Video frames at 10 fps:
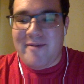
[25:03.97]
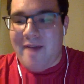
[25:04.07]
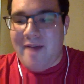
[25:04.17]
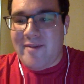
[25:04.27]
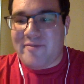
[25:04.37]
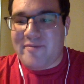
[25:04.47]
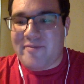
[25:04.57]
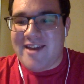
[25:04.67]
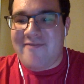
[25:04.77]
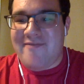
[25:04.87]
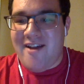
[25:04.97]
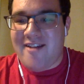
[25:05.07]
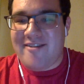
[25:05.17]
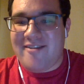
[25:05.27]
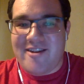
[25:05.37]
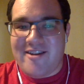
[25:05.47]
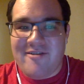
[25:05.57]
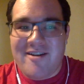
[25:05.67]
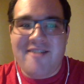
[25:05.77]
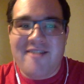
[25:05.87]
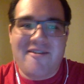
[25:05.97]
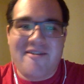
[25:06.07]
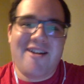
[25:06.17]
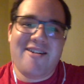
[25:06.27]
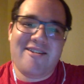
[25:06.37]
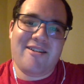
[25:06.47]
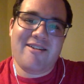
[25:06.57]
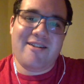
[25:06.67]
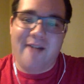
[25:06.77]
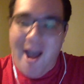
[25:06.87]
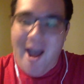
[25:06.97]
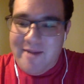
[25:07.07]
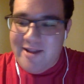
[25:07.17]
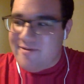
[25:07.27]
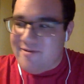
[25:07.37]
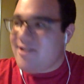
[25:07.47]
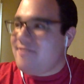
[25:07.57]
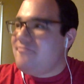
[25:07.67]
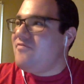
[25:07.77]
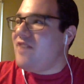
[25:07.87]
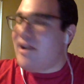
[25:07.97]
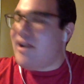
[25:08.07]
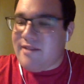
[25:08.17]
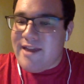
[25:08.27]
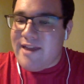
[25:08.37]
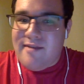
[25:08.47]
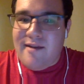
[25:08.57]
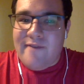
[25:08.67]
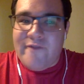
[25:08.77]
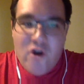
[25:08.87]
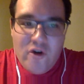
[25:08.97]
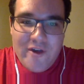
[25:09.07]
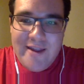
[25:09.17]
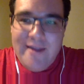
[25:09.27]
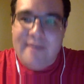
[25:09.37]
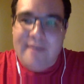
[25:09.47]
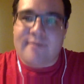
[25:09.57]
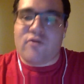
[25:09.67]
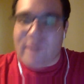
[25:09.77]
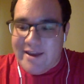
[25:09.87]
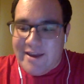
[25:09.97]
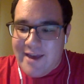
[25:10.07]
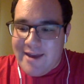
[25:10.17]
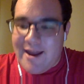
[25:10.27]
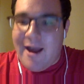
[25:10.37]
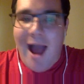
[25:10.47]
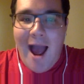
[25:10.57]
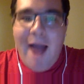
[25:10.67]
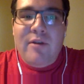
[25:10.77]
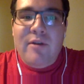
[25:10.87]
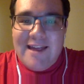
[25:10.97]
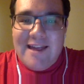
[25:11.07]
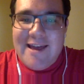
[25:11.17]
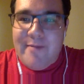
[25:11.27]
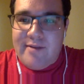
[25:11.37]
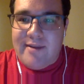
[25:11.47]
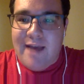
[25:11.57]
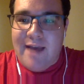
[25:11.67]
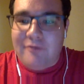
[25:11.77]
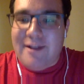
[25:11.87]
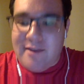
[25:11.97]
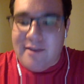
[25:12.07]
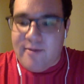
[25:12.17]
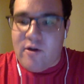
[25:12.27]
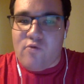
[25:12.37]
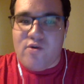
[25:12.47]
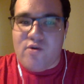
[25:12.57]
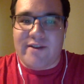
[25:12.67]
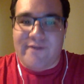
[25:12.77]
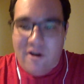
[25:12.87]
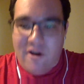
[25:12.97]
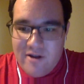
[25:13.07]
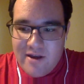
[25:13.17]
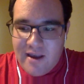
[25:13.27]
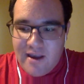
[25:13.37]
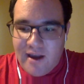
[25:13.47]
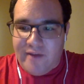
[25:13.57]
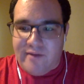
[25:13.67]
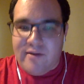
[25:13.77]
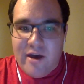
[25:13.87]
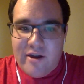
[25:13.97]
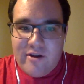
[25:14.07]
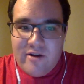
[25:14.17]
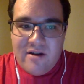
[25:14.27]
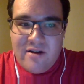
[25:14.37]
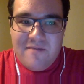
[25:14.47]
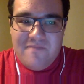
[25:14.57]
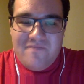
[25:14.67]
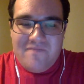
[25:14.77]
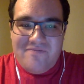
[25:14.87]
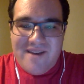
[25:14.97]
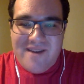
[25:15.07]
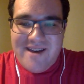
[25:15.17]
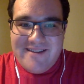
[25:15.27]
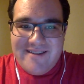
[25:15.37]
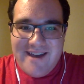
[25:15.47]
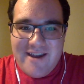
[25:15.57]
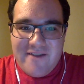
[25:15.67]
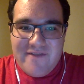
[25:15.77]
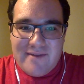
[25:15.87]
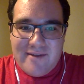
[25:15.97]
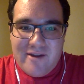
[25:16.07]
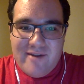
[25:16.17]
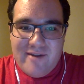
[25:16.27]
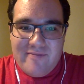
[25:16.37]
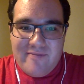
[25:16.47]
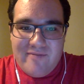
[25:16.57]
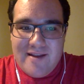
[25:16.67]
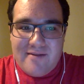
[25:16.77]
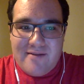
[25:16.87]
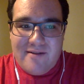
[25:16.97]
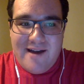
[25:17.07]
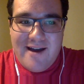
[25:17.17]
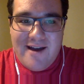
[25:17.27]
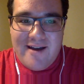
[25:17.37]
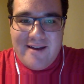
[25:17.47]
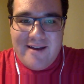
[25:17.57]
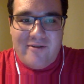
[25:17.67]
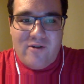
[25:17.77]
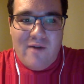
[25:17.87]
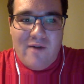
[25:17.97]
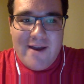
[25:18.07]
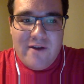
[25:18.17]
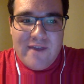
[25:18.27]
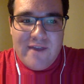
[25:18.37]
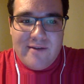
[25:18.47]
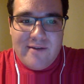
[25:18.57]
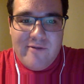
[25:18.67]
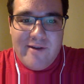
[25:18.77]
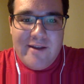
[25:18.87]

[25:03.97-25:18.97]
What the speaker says: I'm gonna pretend that I mean, honestly, Dennis vocally, he's great, and I would like to see him go really far because he's good, but I don't think he's gonna win. I just don't. I don't know why I don't think he's gonna win.